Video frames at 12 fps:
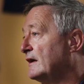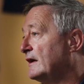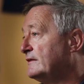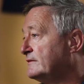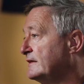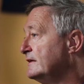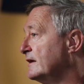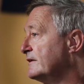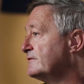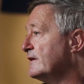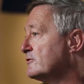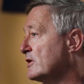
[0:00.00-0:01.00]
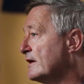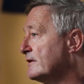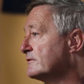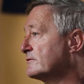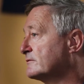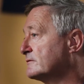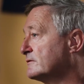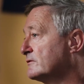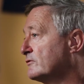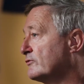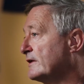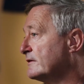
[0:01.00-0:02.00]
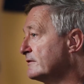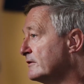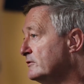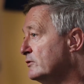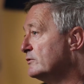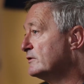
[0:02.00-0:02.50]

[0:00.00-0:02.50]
I think ICIJ has created a new